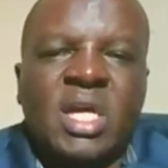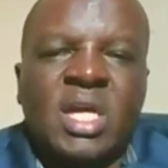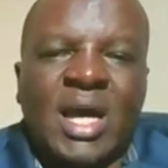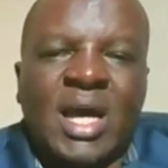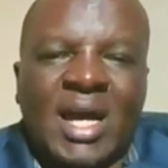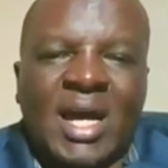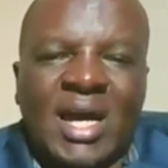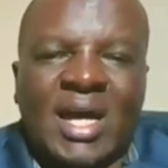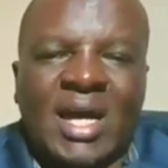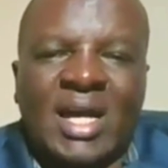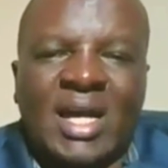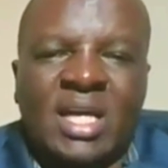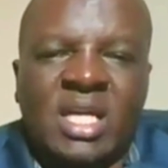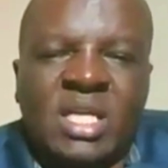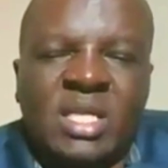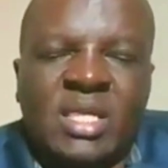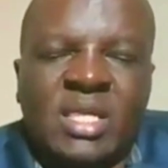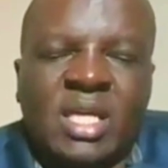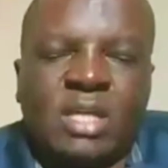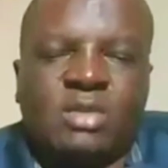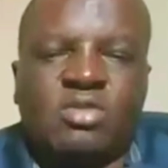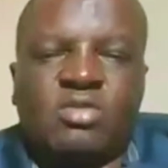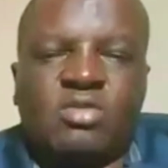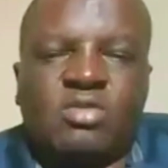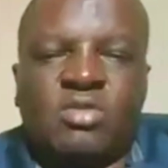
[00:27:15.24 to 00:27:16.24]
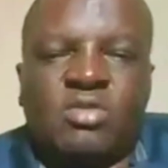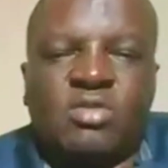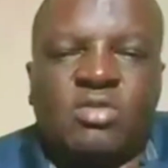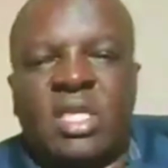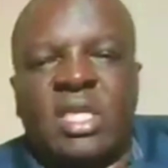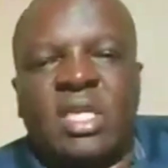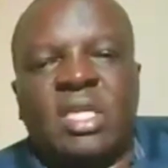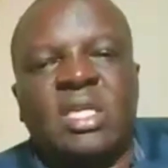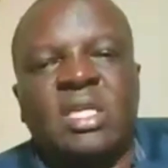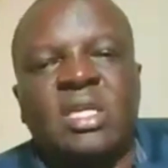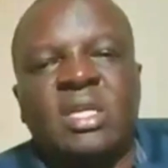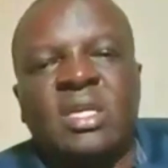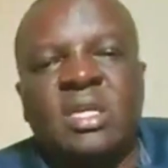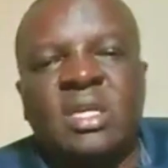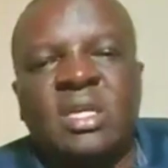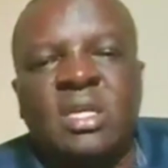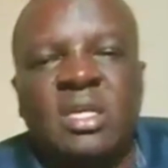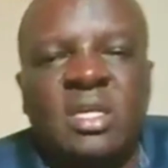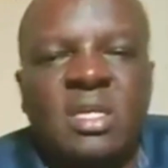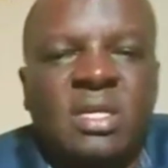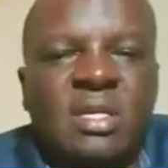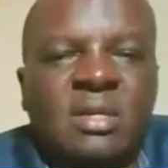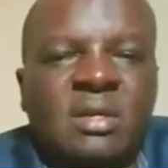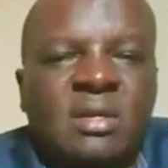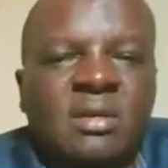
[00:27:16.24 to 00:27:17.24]
the training
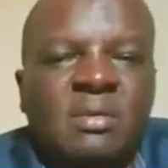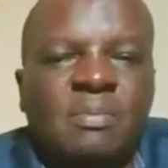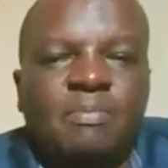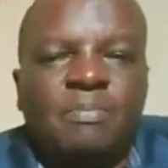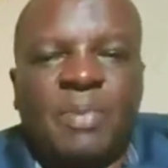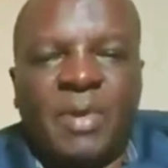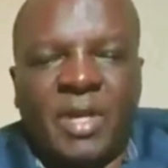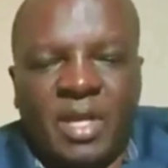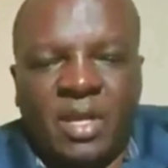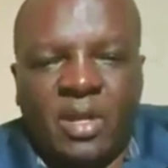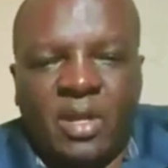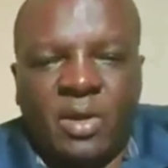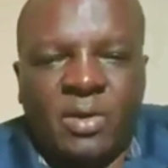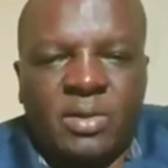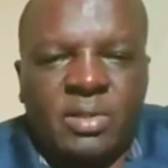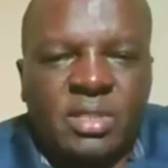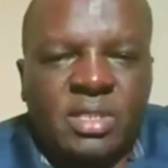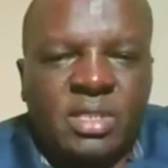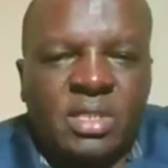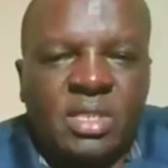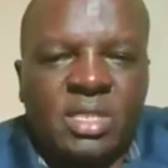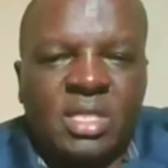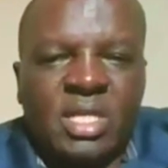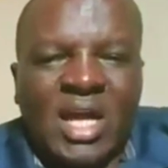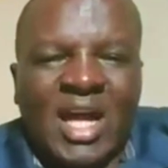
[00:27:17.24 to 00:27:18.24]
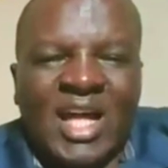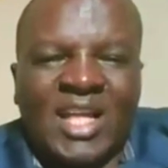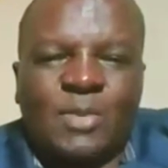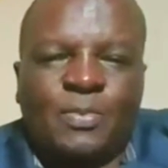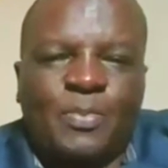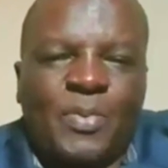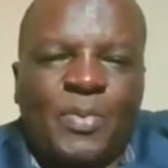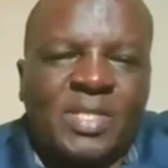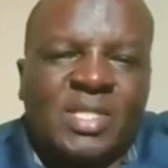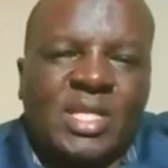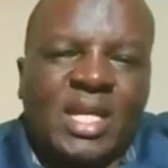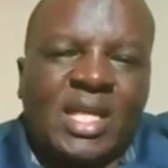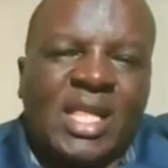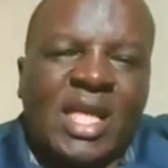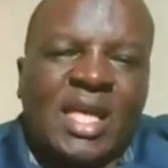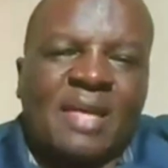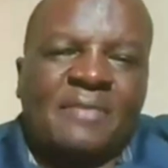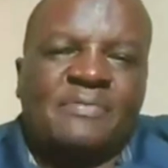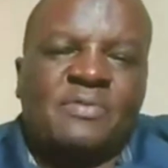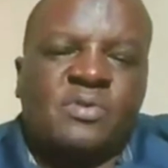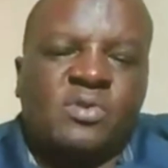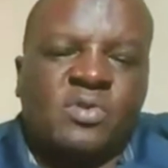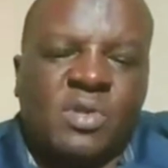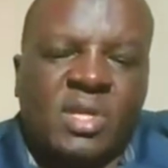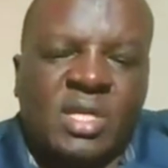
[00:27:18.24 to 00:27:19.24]
period at Better
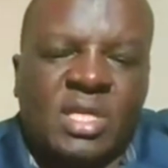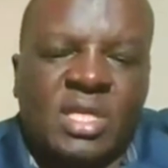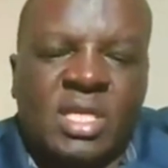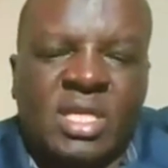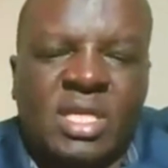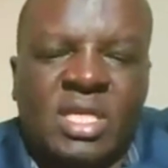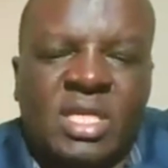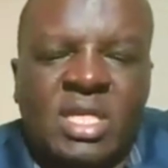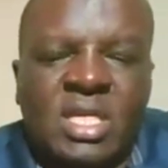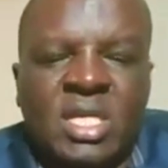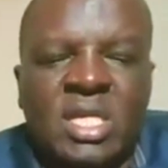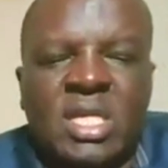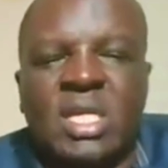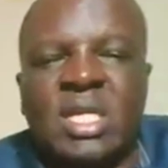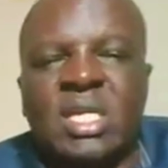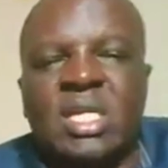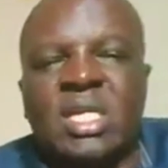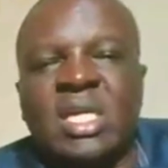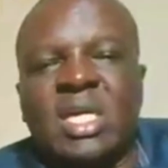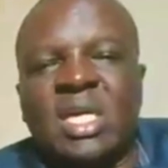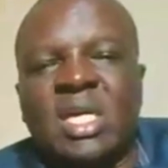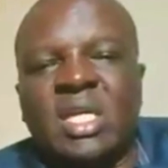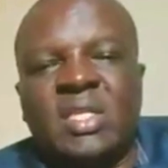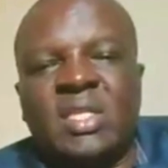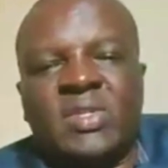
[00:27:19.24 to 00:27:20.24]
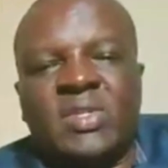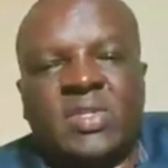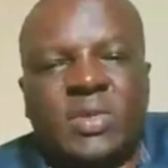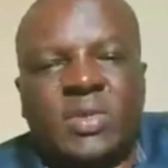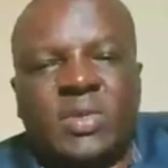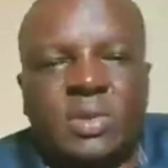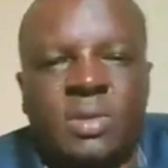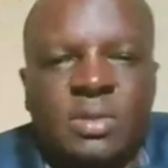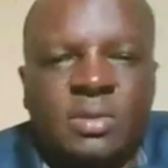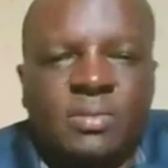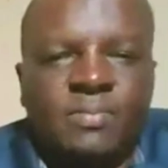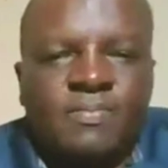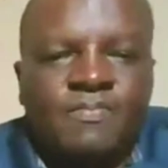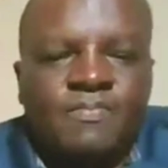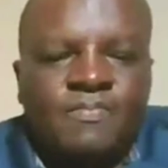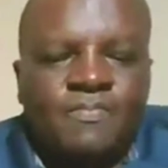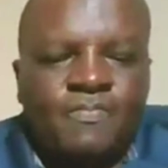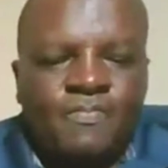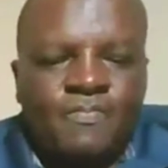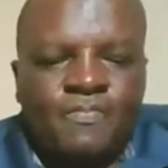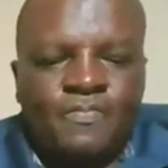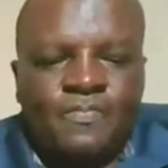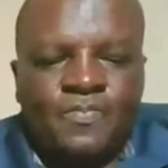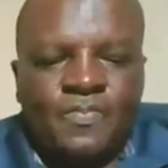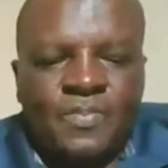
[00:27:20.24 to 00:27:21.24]
Life Training Institute.
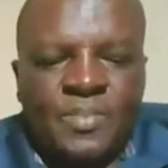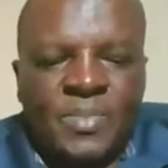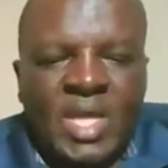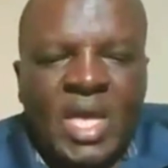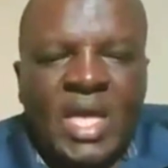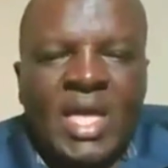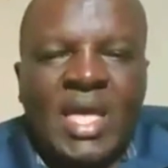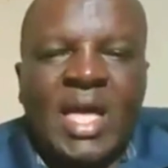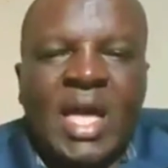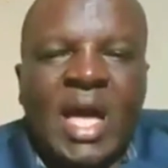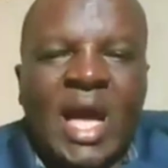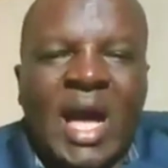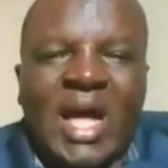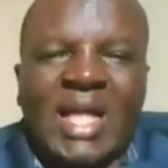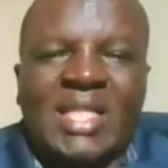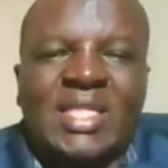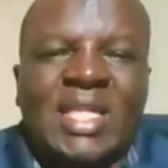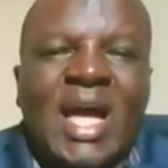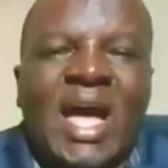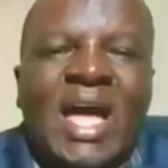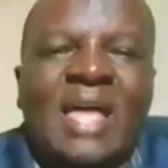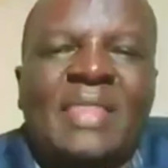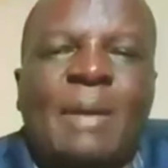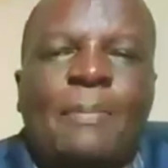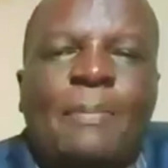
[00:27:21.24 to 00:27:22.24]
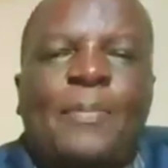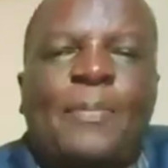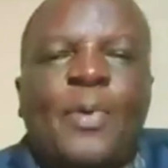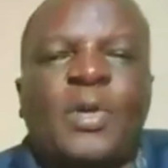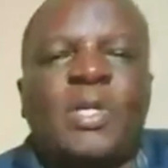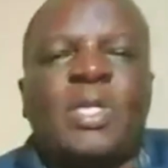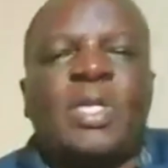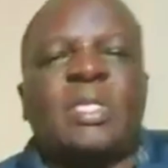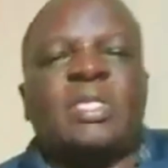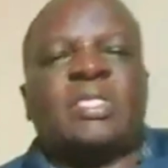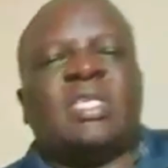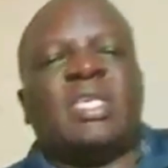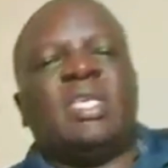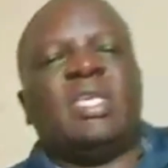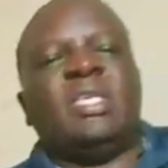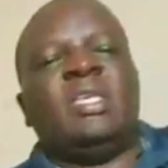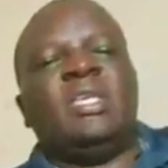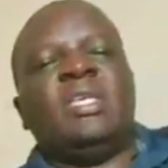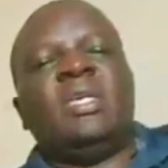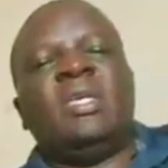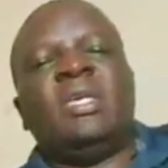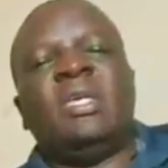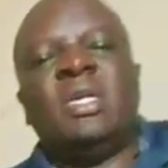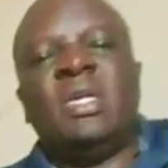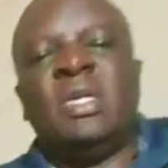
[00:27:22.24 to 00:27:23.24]
And other
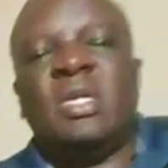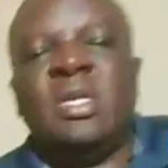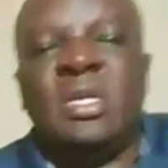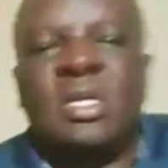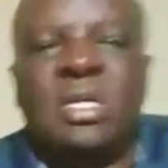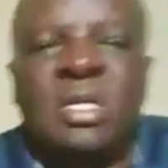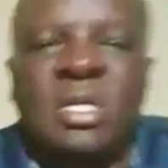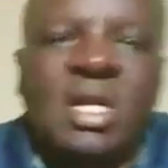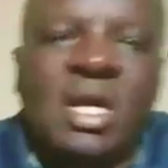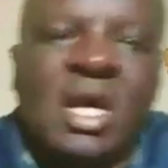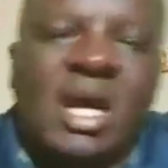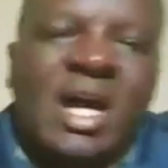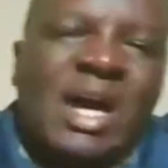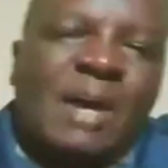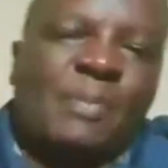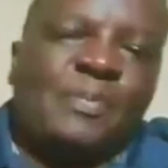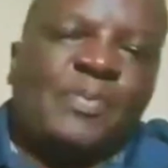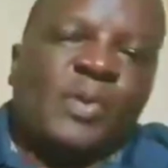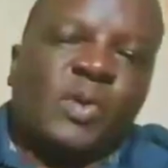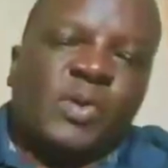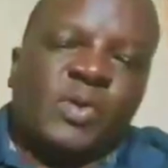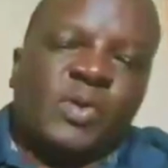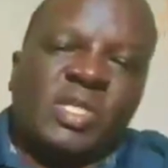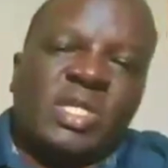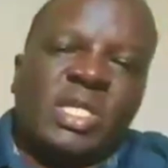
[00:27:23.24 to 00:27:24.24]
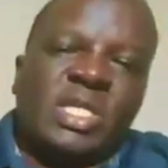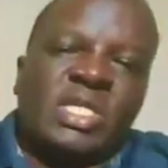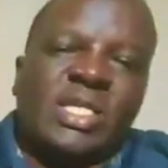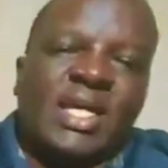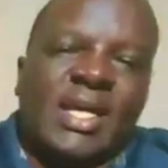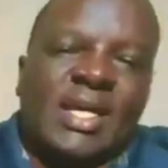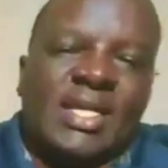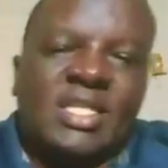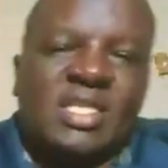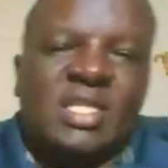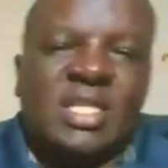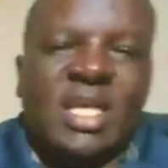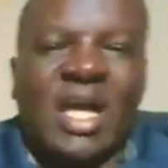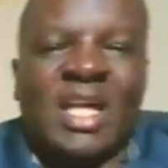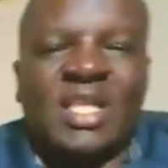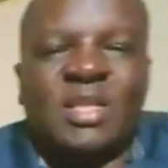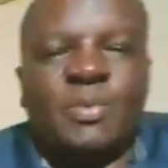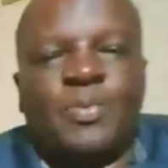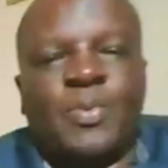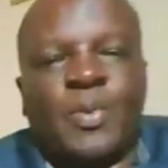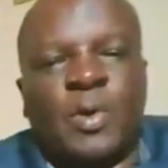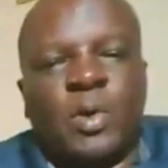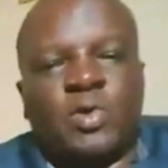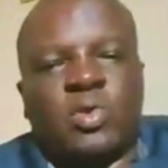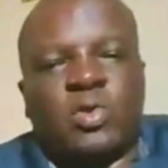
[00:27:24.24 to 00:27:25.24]
policy procedures
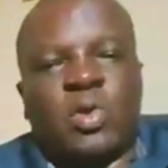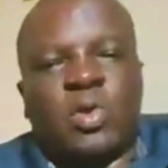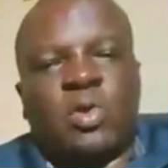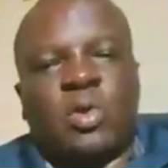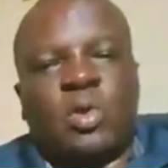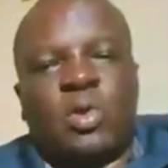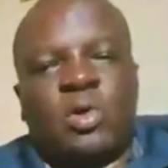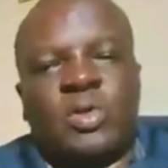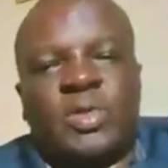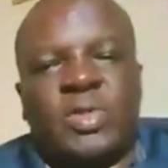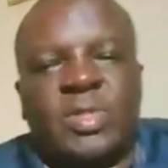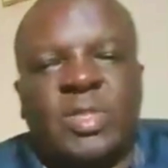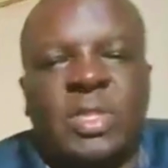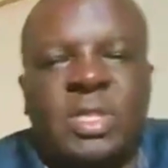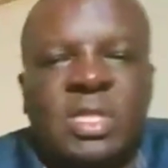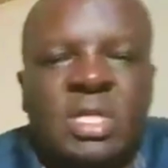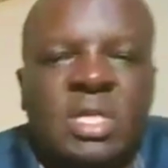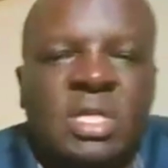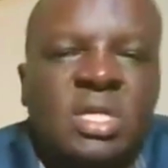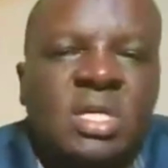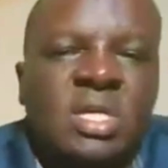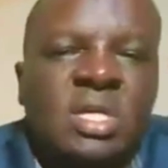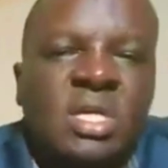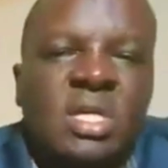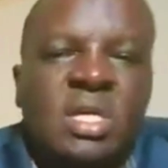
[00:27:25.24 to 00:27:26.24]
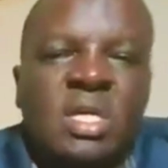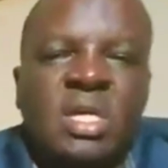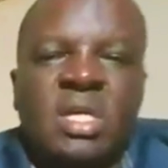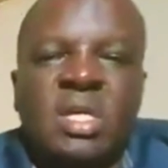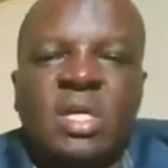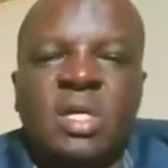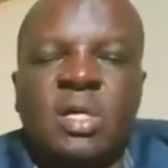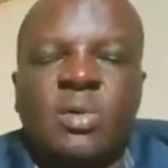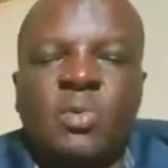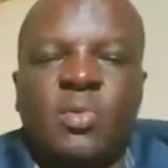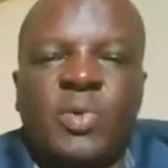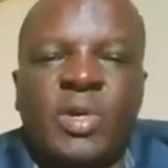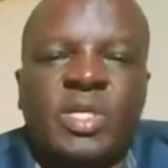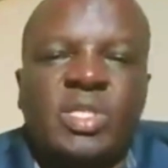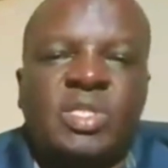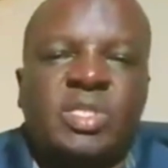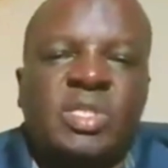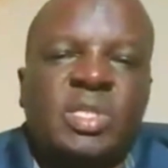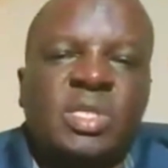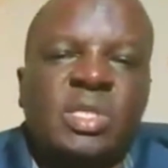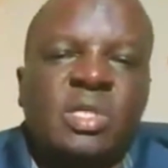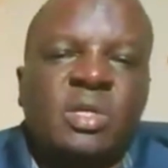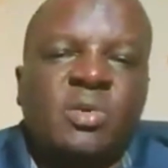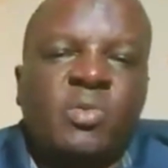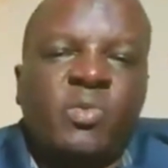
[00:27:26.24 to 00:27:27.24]
and protocols
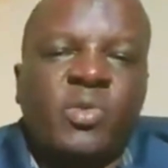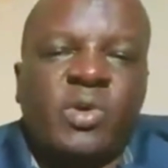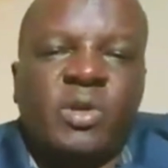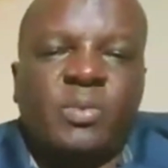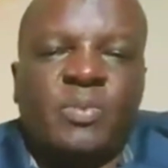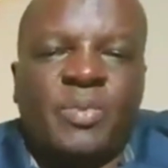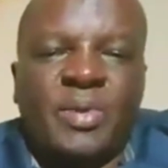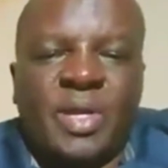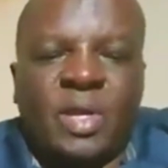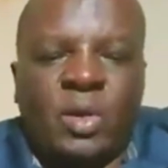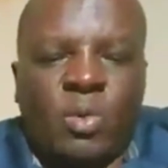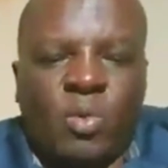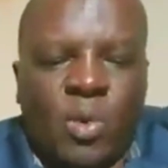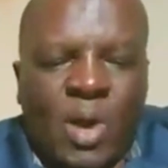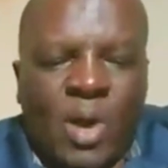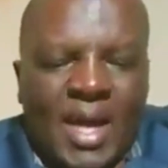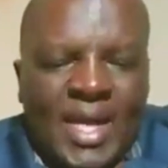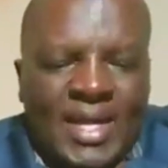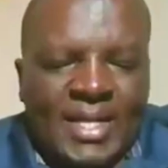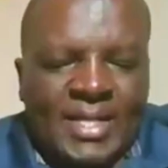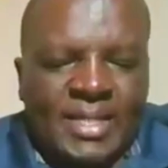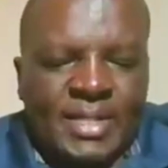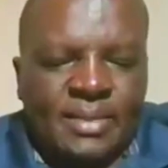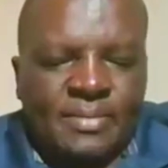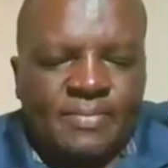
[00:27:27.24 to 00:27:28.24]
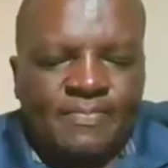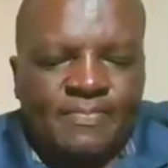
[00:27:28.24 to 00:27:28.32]
which will be required.